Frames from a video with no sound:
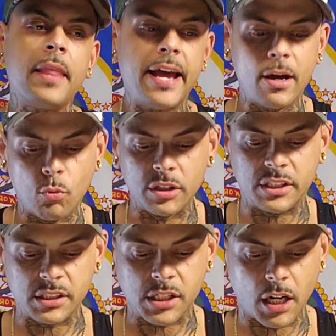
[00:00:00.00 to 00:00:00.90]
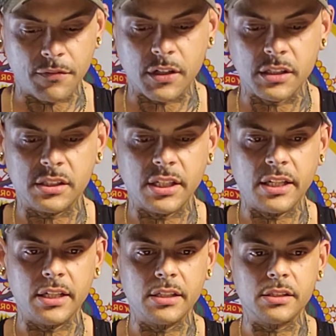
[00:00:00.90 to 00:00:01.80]
And what this covers
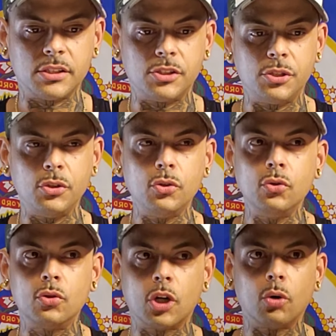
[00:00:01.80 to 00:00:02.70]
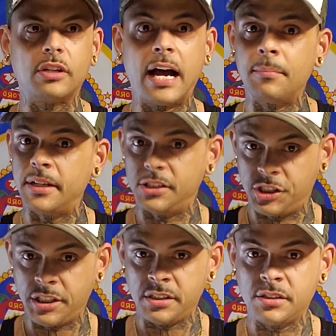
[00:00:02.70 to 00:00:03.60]
is 2 codominant
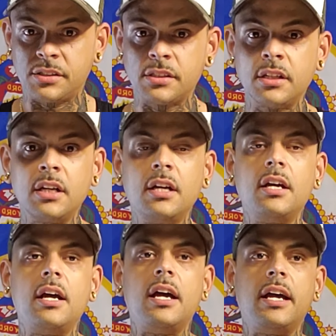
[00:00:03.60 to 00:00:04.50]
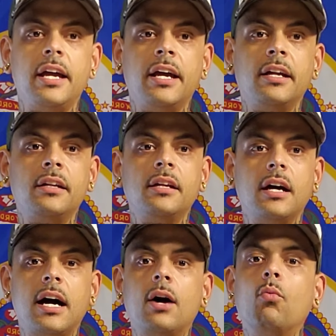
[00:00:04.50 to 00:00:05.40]
genes and
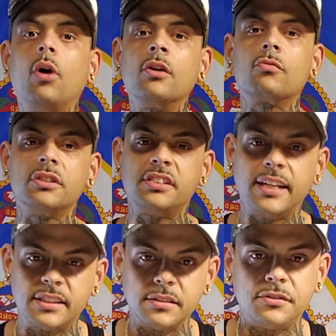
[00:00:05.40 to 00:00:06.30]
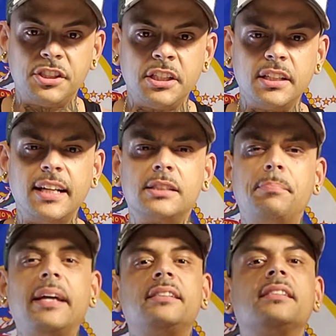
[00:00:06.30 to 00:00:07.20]
1 recessive gene. And that's
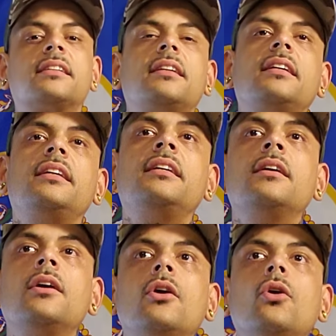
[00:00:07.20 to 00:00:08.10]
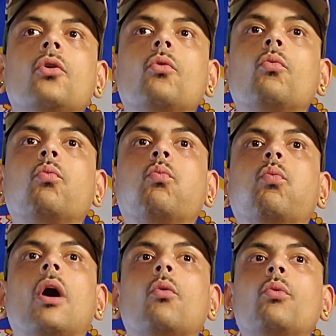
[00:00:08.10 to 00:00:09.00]
basically
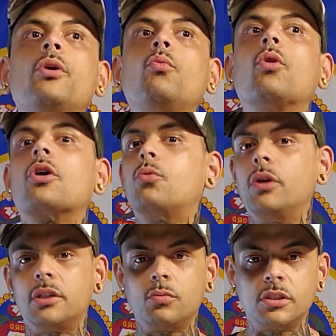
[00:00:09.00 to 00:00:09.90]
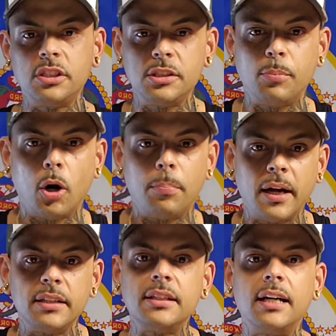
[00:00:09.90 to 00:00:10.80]
what we work with these ball
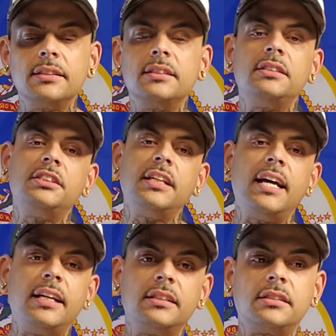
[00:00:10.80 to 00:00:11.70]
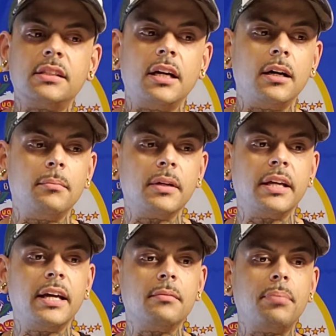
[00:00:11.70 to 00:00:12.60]
pythons is genetics.
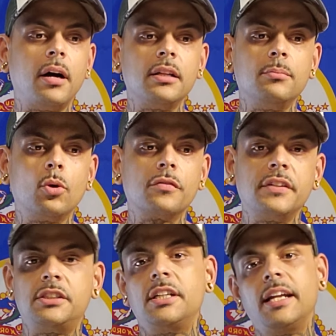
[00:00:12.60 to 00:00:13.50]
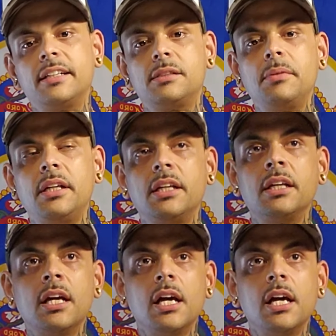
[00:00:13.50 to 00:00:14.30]
Again, polymorphic genetics, meaning